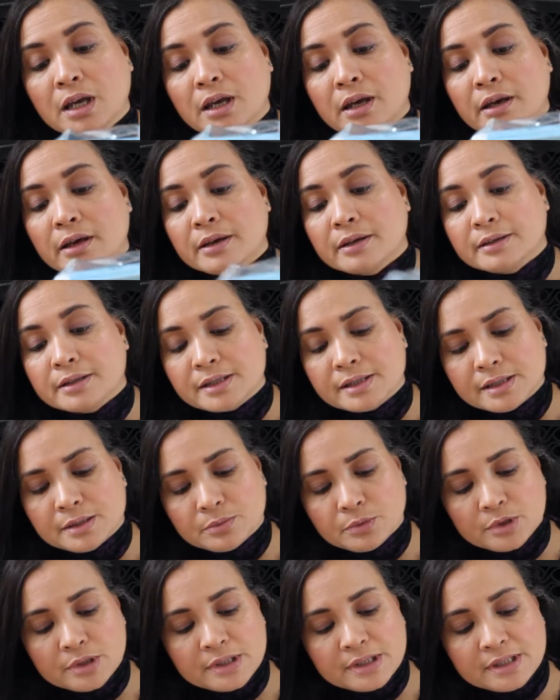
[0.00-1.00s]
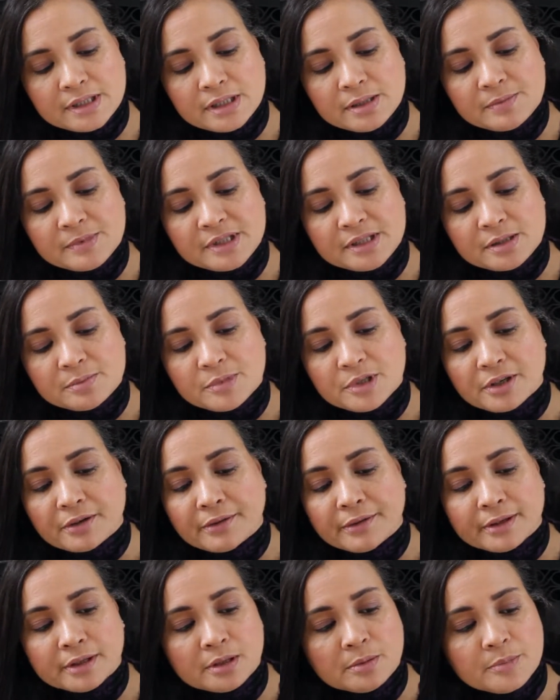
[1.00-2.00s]
And this one seems to be a
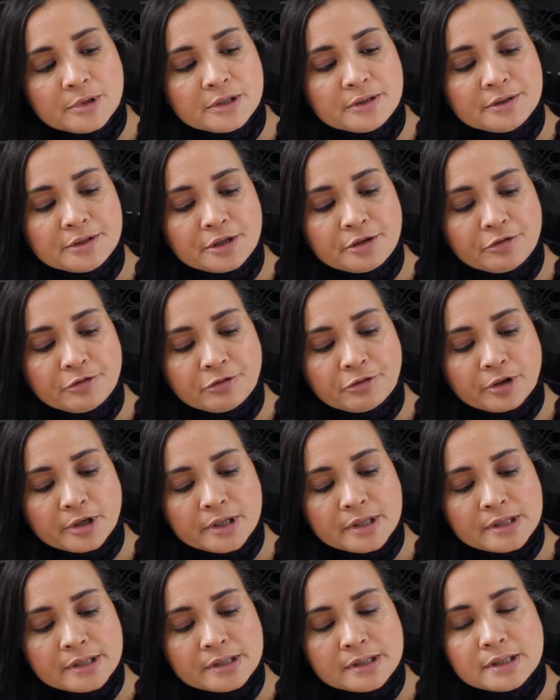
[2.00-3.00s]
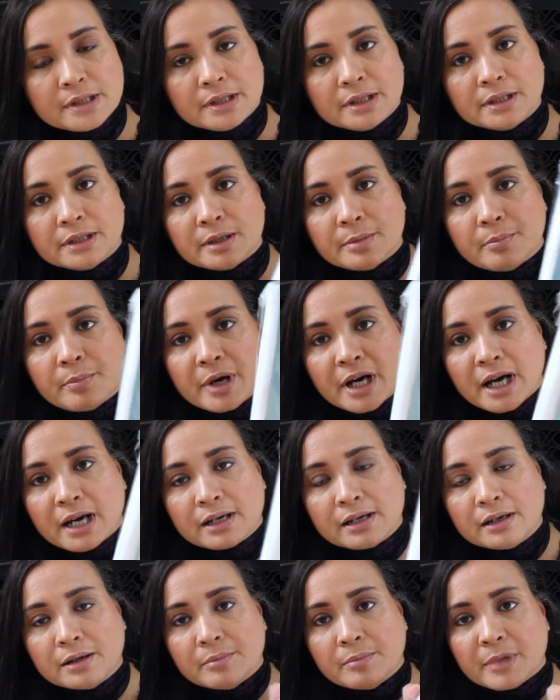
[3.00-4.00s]
little bit different. The
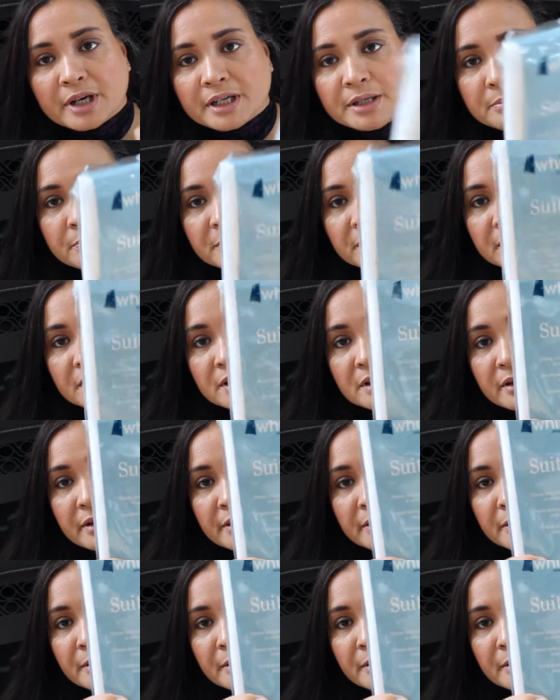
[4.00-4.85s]
back might be